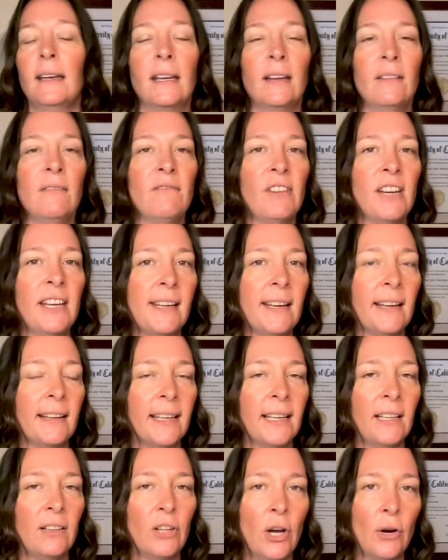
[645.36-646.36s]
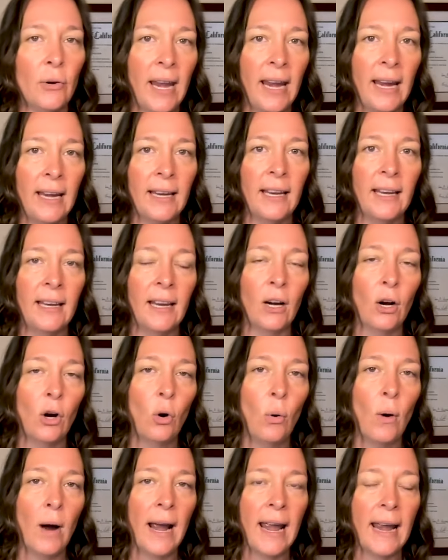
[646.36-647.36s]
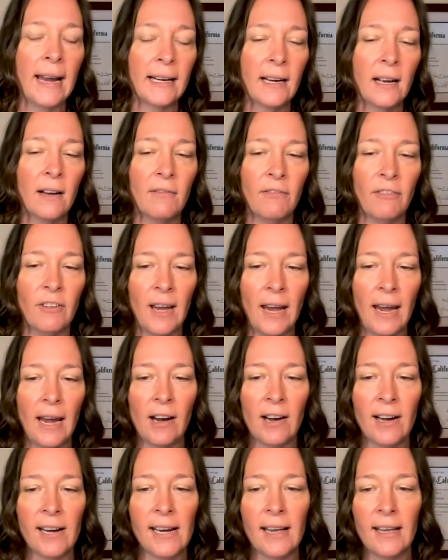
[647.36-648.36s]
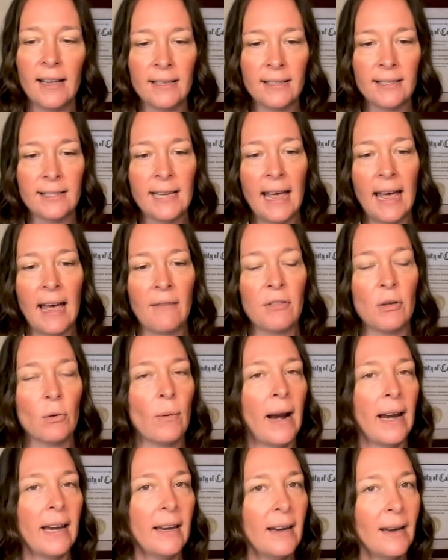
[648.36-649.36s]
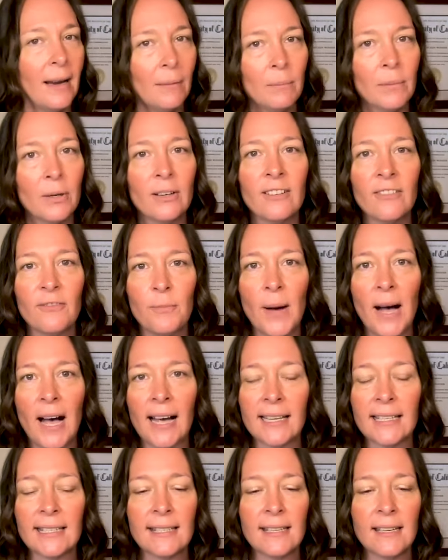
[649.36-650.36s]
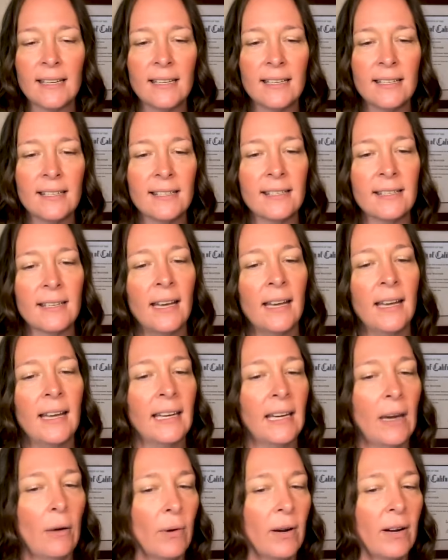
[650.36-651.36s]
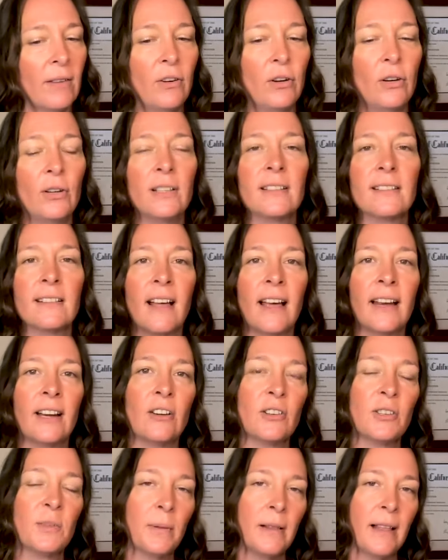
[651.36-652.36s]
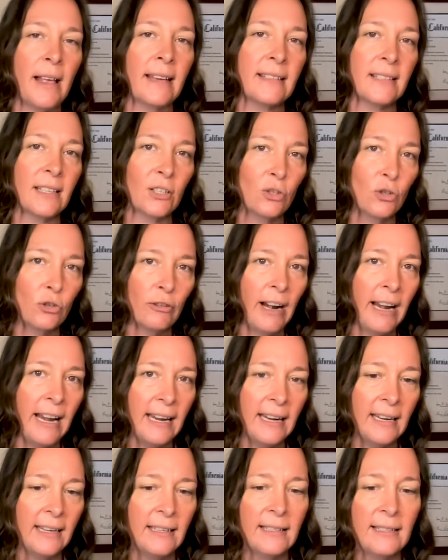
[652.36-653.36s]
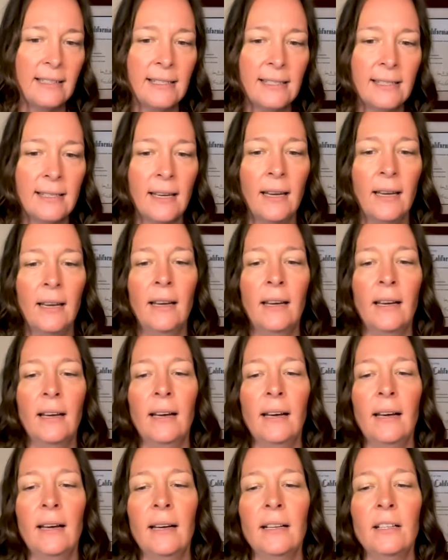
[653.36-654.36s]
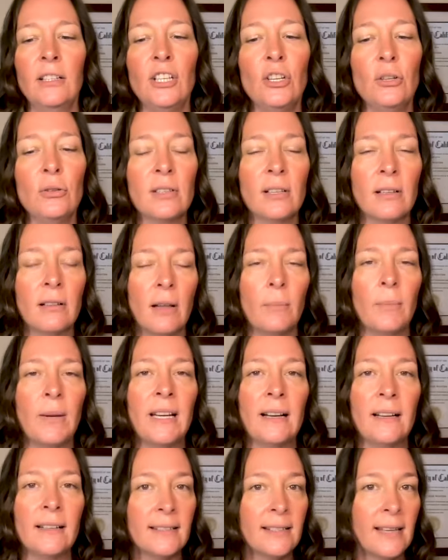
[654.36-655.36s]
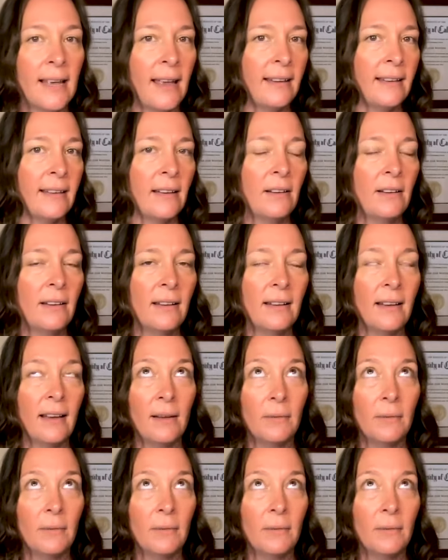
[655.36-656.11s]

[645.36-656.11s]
conveniently located in quiet, comfy areas, have the right number of boxes, get rid of hoods, liners, plastic trays, use clumping unscented